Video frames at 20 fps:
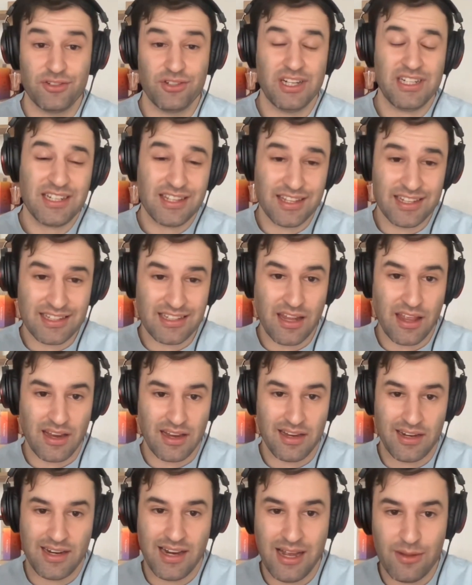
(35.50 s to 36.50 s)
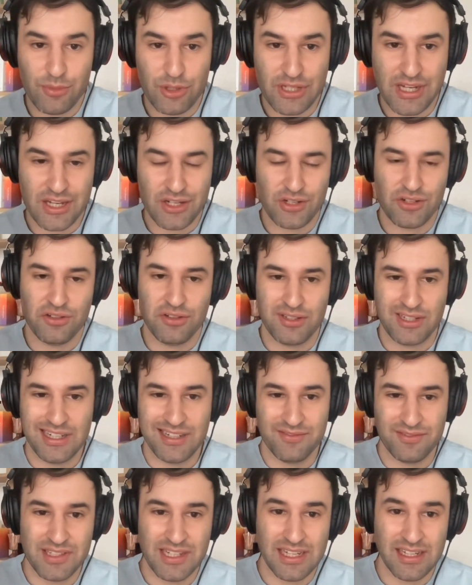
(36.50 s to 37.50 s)
address this in like a computational
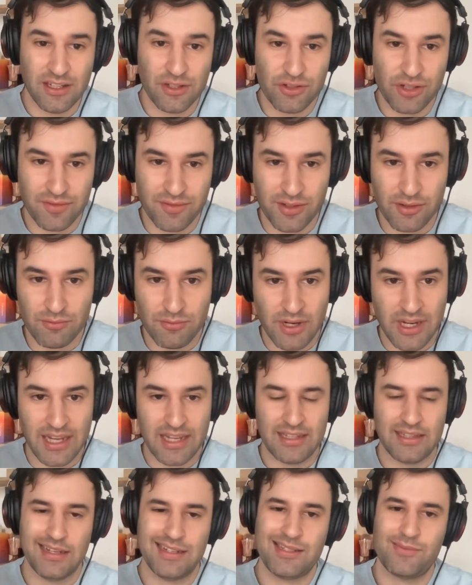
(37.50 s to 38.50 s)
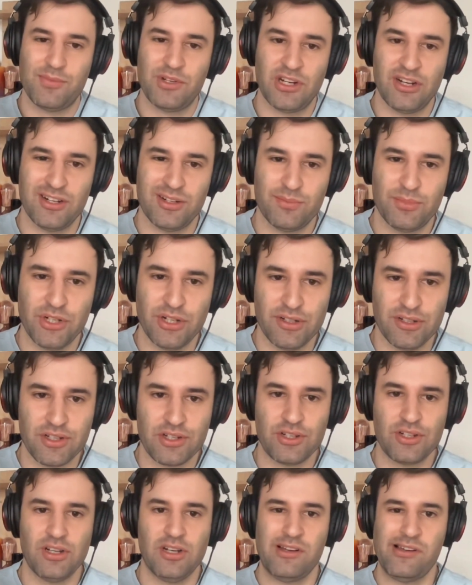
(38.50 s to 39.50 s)
kind of data-driven way, and that's been our
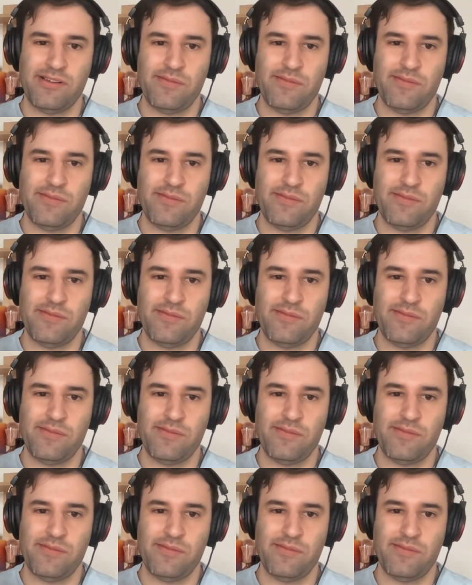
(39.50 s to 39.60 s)
approach.